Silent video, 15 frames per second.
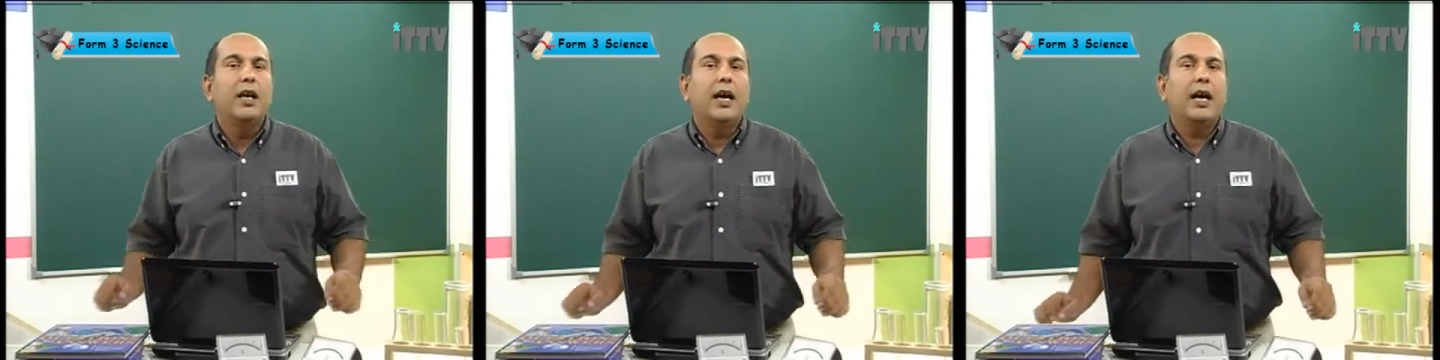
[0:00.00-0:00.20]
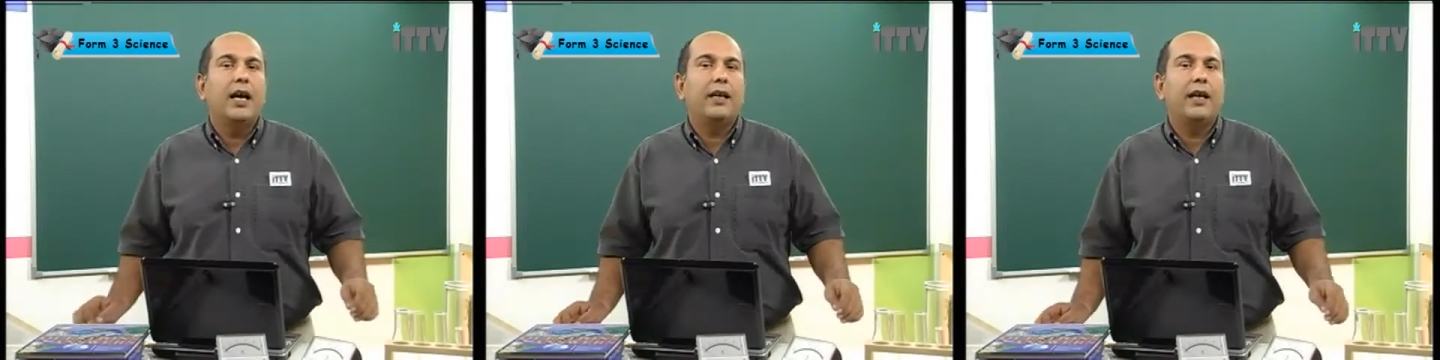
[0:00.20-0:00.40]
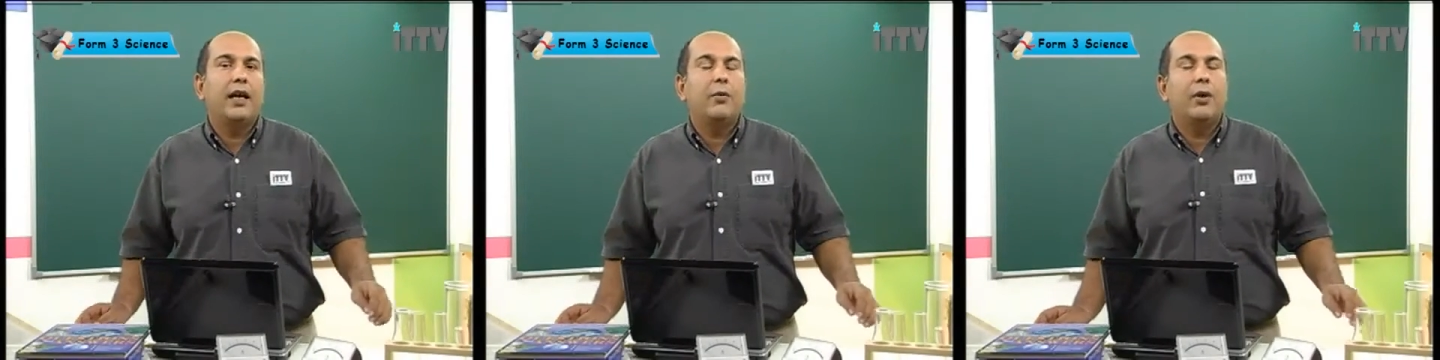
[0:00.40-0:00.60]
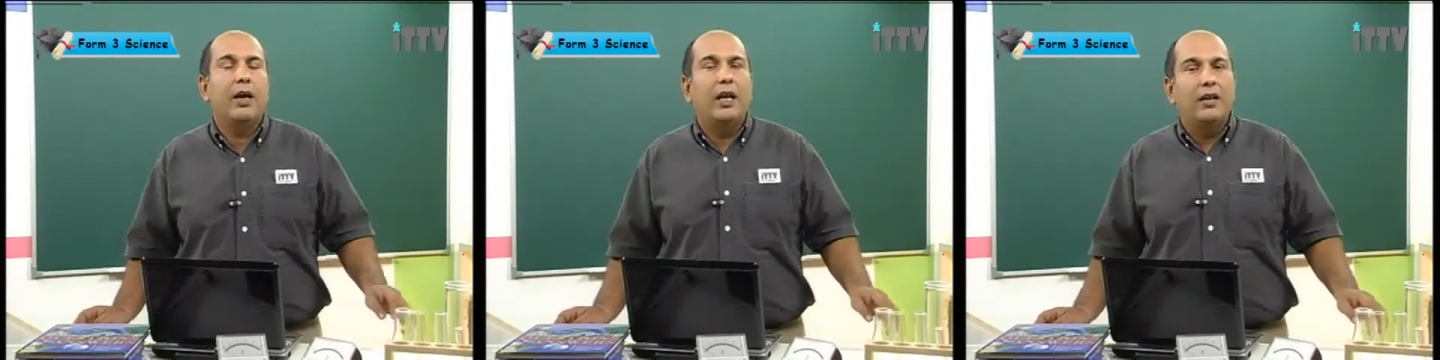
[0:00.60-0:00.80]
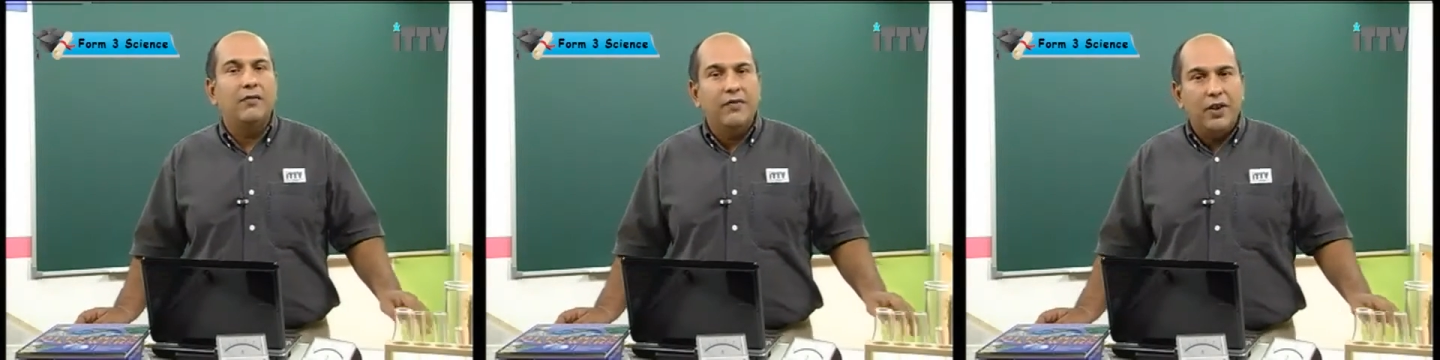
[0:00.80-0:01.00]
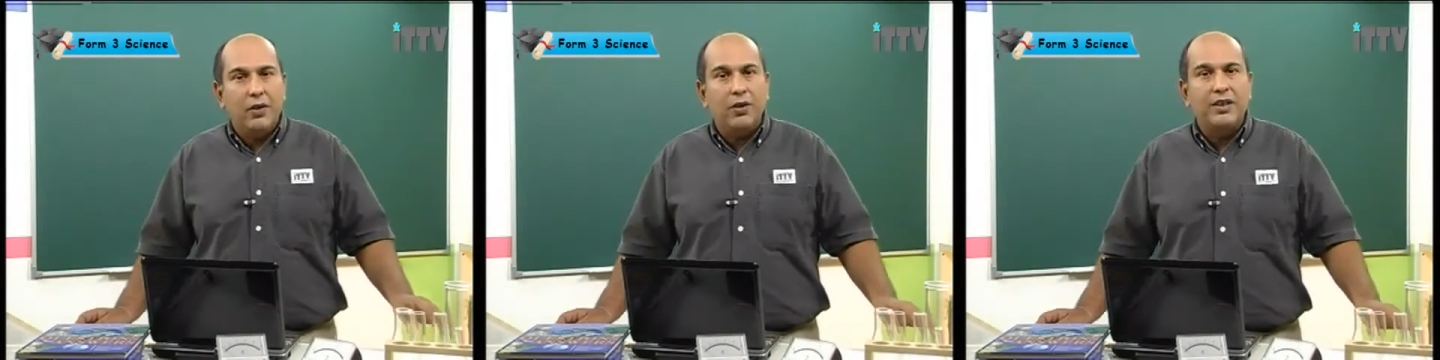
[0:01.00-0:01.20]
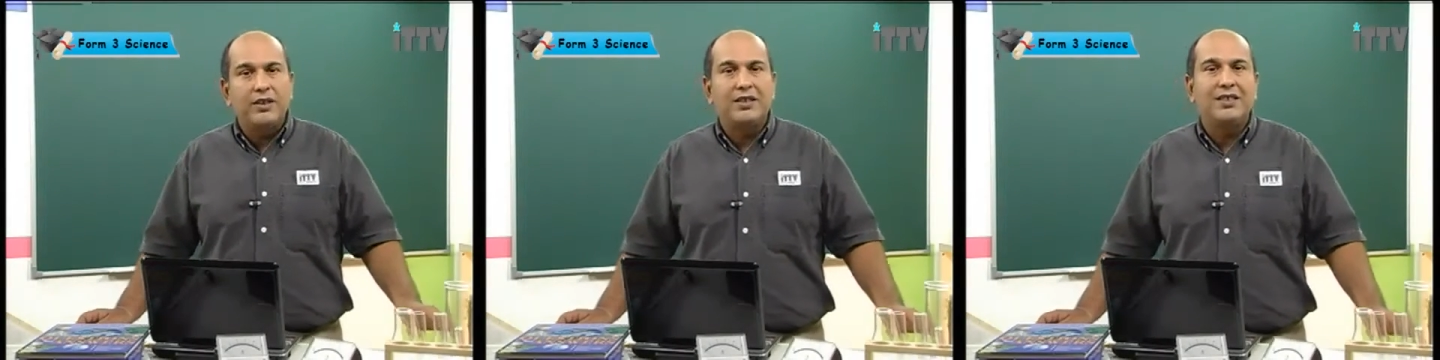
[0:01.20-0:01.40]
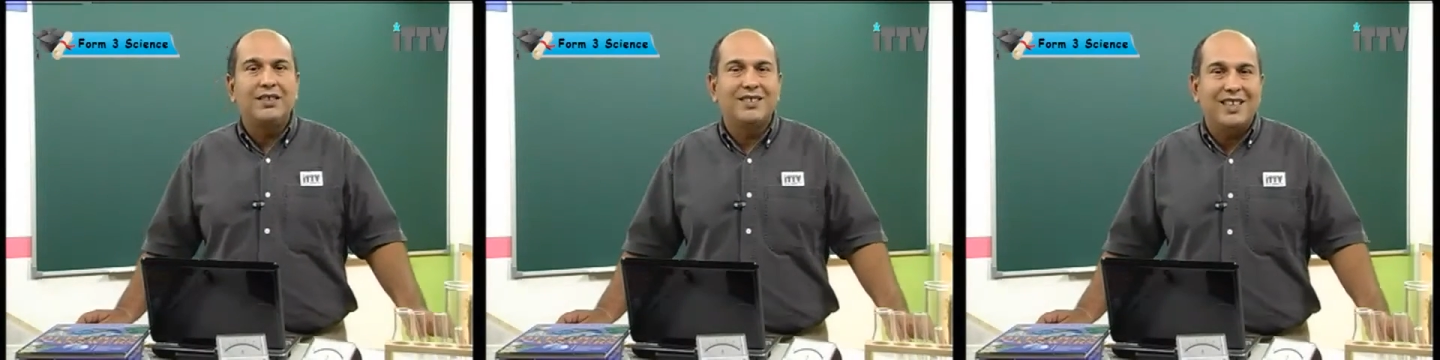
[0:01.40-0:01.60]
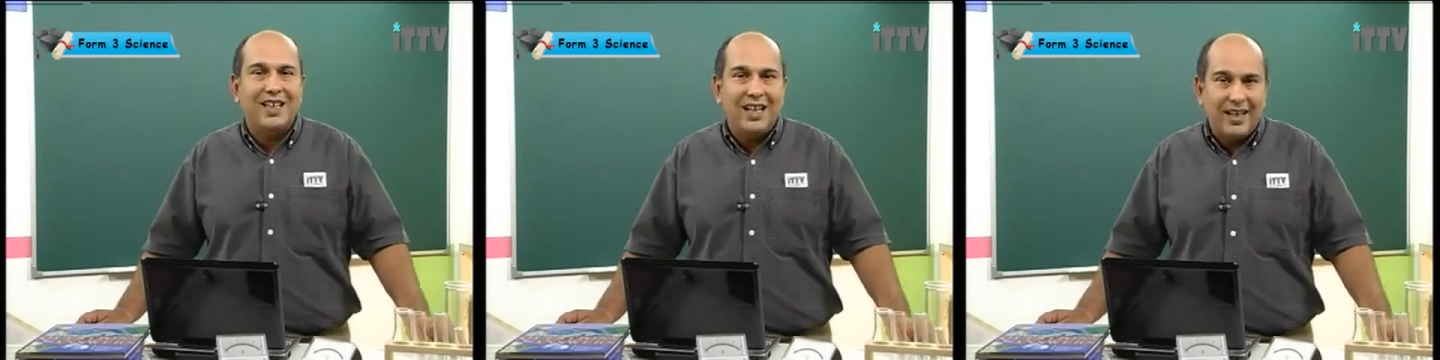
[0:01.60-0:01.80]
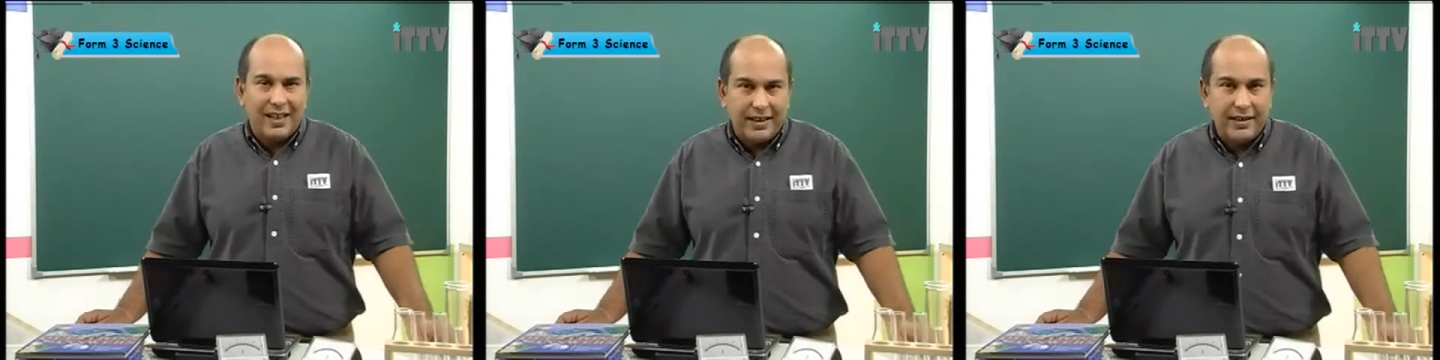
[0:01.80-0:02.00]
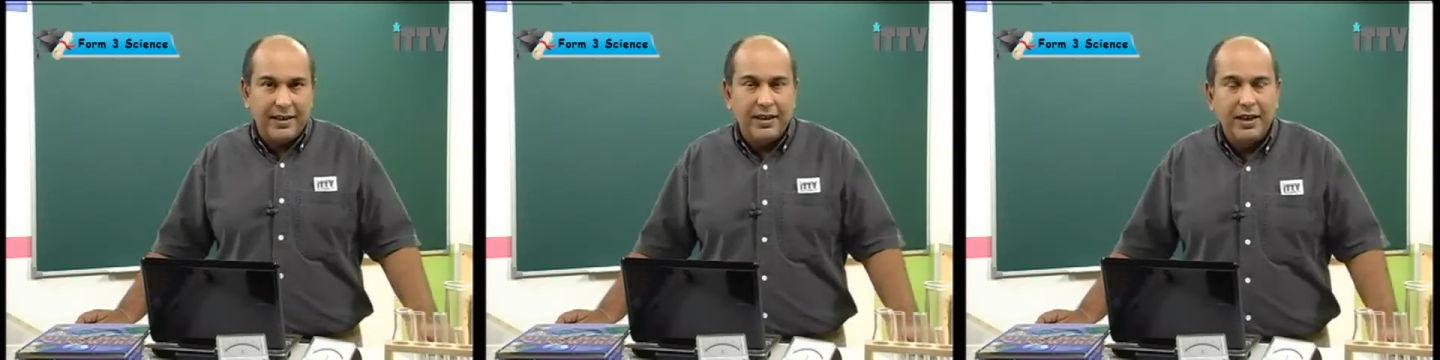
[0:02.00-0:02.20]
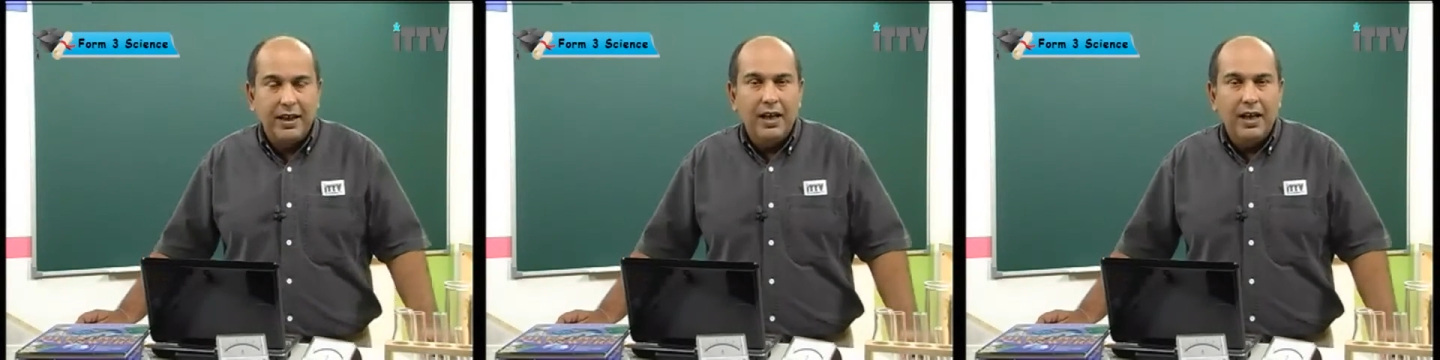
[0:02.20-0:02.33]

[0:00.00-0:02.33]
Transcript: at our alveolus design